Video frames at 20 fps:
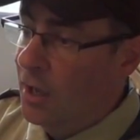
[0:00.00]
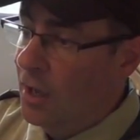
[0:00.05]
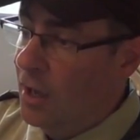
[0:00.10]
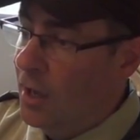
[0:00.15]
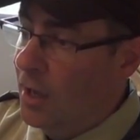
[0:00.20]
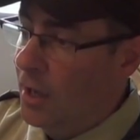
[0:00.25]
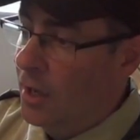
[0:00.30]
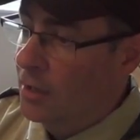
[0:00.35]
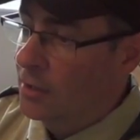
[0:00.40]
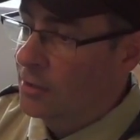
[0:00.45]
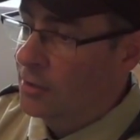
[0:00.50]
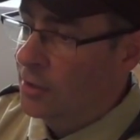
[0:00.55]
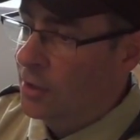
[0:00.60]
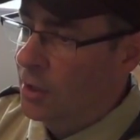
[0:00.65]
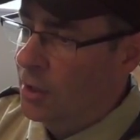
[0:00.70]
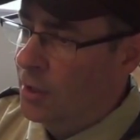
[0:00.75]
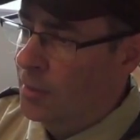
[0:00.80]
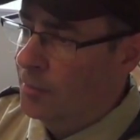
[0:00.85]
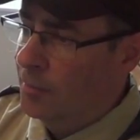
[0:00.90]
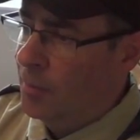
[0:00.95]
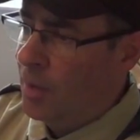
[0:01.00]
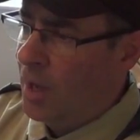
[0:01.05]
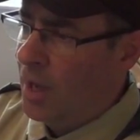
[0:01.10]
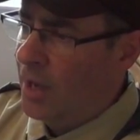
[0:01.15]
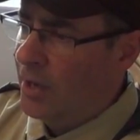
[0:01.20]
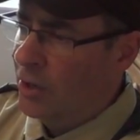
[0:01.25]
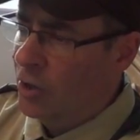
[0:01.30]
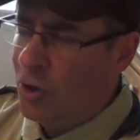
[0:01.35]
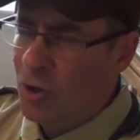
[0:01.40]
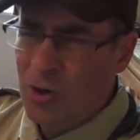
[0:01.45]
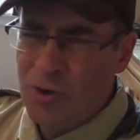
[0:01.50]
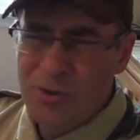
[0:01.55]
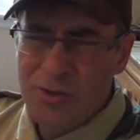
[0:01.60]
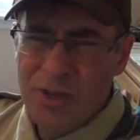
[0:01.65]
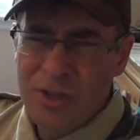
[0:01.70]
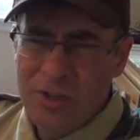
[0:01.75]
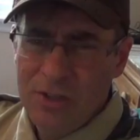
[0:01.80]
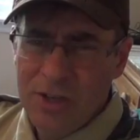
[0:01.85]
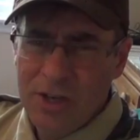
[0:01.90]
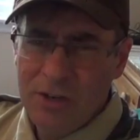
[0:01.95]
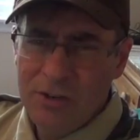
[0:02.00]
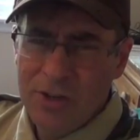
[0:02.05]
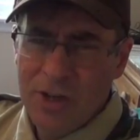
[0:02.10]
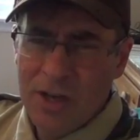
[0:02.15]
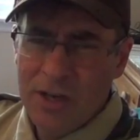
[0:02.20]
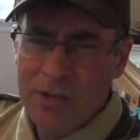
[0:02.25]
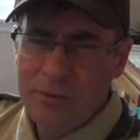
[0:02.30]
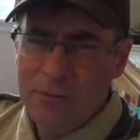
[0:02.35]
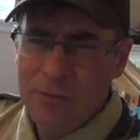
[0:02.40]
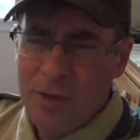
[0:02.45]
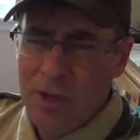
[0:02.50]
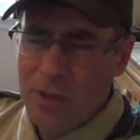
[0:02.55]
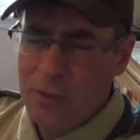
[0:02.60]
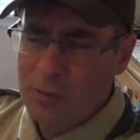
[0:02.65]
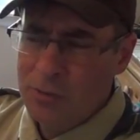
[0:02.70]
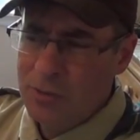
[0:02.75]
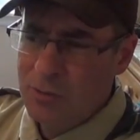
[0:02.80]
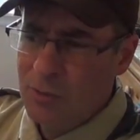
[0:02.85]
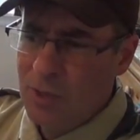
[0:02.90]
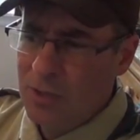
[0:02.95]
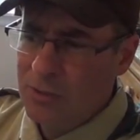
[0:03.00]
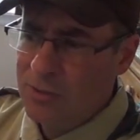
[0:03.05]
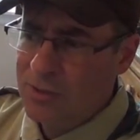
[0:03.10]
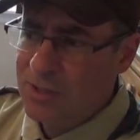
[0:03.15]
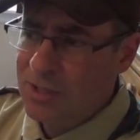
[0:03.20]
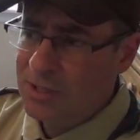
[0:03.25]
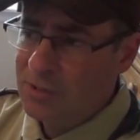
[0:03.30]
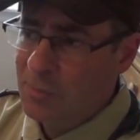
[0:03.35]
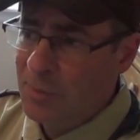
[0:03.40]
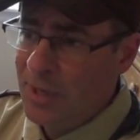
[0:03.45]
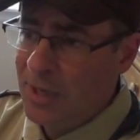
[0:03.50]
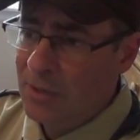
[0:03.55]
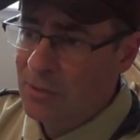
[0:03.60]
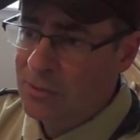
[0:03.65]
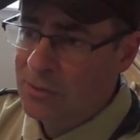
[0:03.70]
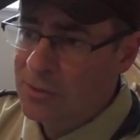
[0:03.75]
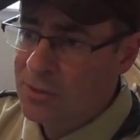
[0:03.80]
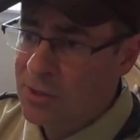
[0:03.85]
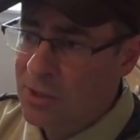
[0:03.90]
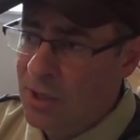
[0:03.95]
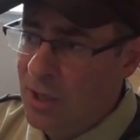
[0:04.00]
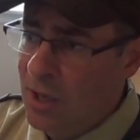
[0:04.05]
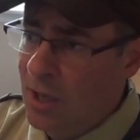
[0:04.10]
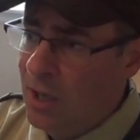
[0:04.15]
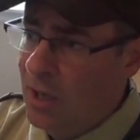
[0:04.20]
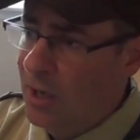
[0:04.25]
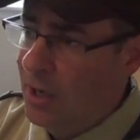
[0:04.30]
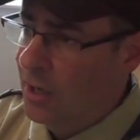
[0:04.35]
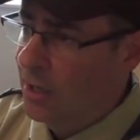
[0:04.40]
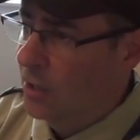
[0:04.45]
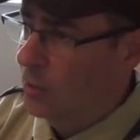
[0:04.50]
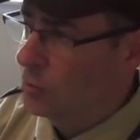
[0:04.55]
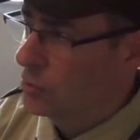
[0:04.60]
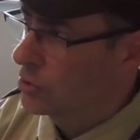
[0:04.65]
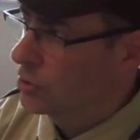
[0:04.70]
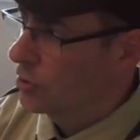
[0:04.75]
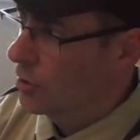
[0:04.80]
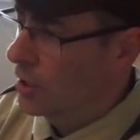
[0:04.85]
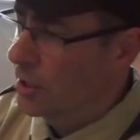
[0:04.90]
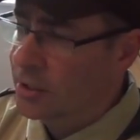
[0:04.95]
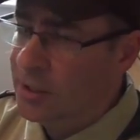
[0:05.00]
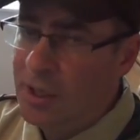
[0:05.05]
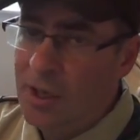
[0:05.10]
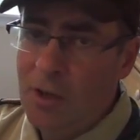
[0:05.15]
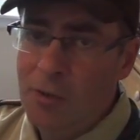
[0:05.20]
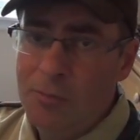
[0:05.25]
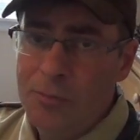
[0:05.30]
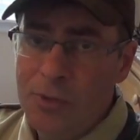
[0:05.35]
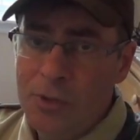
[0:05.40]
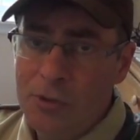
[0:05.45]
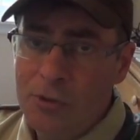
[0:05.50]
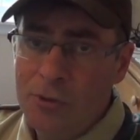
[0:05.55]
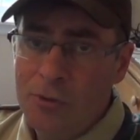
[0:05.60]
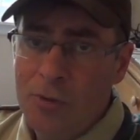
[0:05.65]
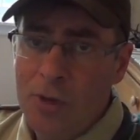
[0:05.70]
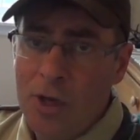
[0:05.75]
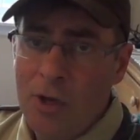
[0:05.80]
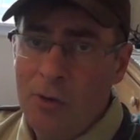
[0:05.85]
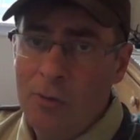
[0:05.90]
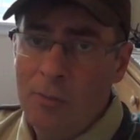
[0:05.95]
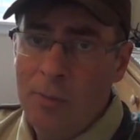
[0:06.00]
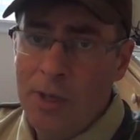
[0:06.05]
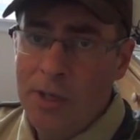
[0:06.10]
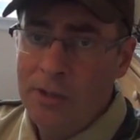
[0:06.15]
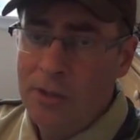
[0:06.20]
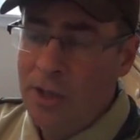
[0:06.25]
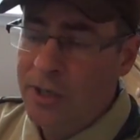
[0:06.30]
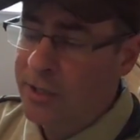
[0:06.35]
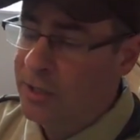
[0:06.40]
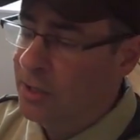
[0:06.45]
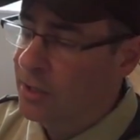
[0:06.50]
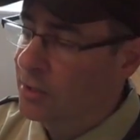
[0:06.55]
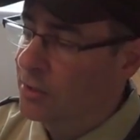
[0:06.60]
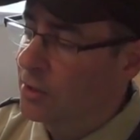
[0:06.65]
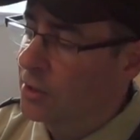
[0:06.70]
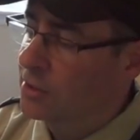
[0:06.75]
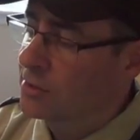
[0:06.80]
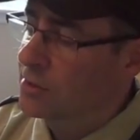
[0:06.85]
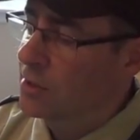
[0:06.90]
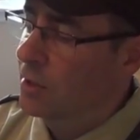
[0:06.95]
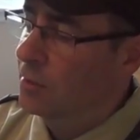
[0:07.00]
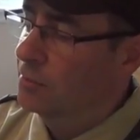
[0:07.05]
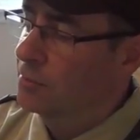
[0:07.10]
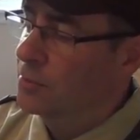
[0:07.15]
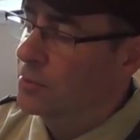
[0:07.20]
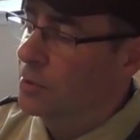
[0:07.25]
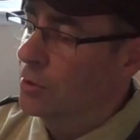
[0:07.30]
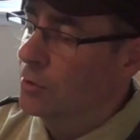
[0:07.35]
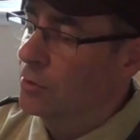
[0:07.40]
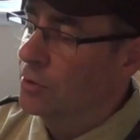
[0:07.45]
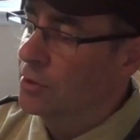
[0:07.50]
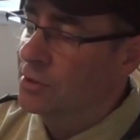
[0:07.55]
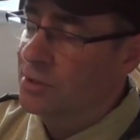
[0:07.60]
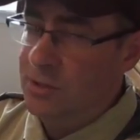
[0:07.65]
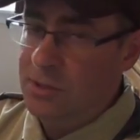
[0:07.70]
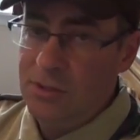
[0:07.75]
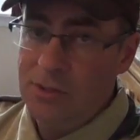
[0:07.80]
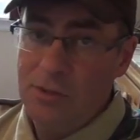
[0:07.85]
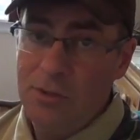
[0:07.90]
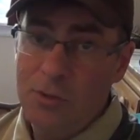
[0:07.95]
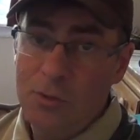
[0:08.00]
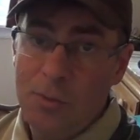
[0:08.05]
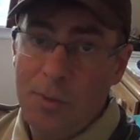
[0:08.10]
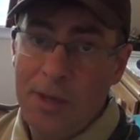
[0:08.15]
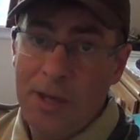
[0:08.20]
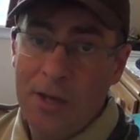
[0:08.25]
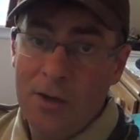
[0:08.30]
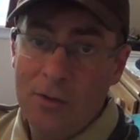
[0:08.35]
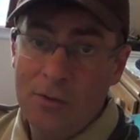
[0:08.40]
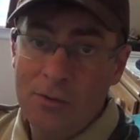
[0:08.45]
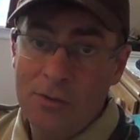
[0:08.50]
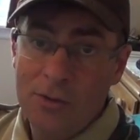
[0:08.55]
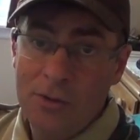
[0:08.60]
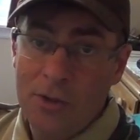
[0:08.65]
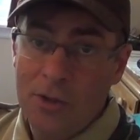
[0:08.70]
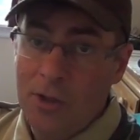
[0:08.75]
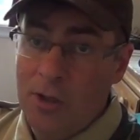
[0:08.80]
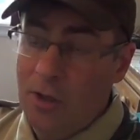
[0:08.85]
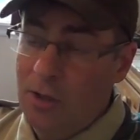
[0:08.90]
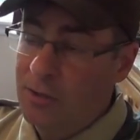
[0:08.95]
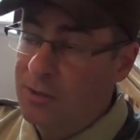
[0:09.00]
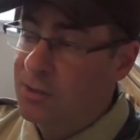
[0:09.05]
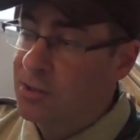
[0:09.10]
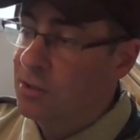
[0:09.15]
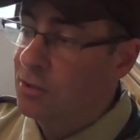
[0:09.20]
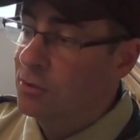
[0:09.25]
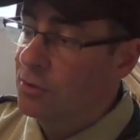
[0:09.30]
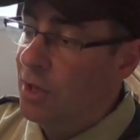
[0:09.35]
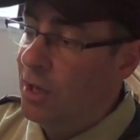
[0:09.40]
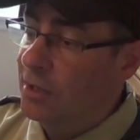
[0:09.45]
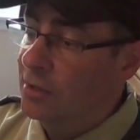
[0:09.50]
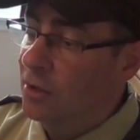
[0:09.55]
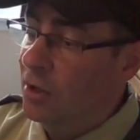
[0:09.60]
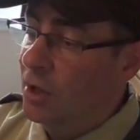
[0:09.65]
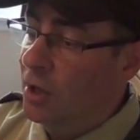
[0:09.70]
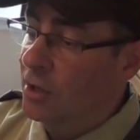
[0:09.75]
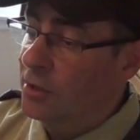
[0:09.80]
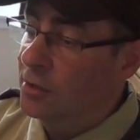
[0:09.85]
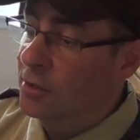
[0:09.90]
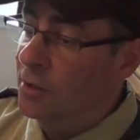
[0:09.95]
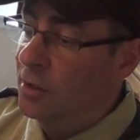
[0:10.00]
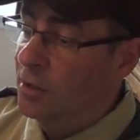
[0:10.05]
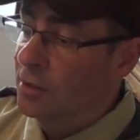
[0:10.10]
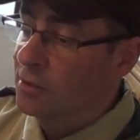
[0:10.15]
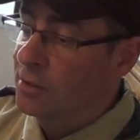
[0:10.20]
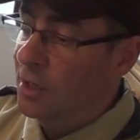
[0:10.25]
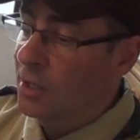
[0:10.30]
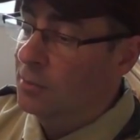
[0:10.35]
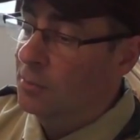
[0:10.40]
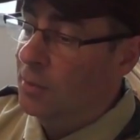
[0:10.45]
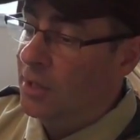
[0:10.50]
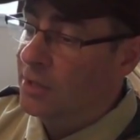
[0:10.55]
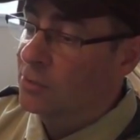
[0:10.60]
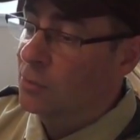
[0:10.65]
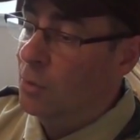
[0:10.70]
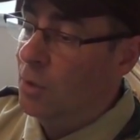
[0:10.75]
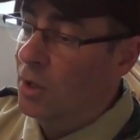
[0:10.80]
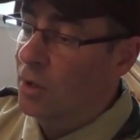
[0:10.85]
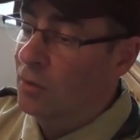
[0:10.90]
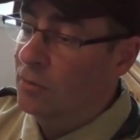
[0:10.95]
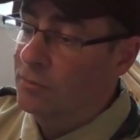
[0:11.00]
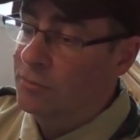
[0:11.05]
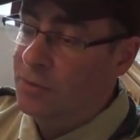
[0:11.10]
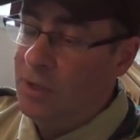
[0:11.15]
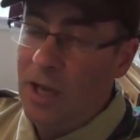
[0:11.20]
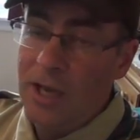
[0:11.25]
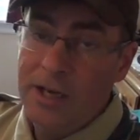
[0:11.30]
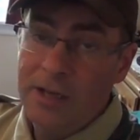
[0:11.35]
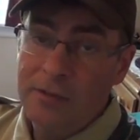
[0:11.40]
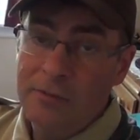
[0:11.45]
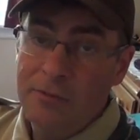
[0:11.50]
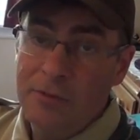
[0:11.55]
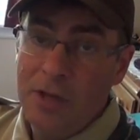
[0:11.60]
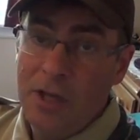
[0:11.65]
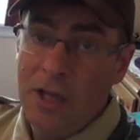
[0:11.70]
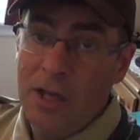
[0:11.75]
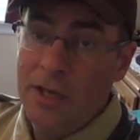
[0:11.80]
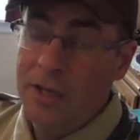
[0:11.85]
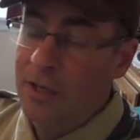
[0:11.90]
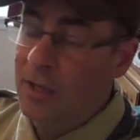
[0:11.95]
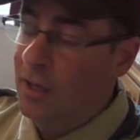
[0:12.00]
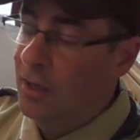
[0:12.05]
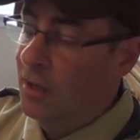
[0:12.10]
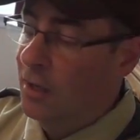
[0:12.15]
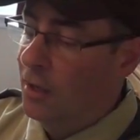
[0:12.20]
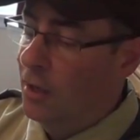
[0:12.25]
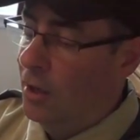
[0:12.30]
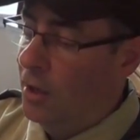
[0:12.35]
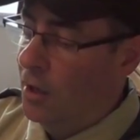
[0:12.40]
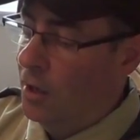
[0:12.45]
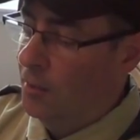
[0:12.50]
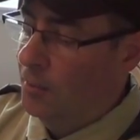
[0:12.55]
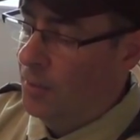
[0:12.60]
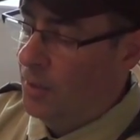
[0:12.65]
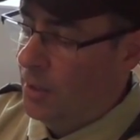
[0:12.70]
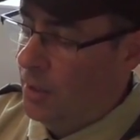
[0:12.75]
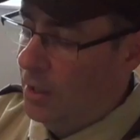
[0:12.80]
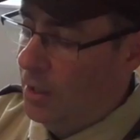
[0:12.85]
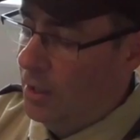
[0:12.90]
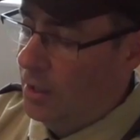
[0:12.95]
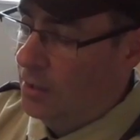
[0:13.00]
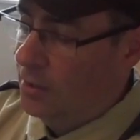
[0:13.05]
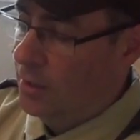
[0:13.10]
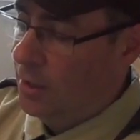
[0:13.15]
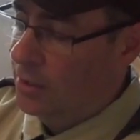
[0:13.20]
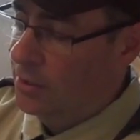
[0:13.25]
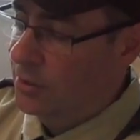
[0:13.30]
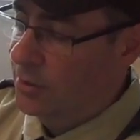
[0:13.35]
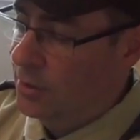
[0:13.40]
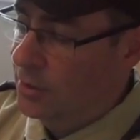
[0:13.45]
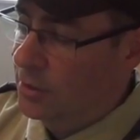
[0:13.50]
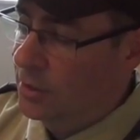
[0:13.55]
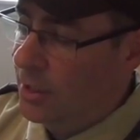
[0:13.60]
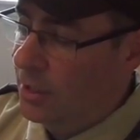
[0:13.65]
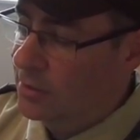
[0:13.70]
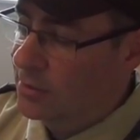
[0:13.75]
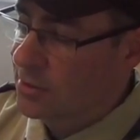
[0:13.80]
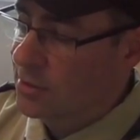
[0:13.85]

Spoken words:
and I heard that their dining fly was around 6 pounds, and I was trying to help the crew out by lightening things up. So this is a 2-pound sil nylon 10 by 12 dining fly, and I did get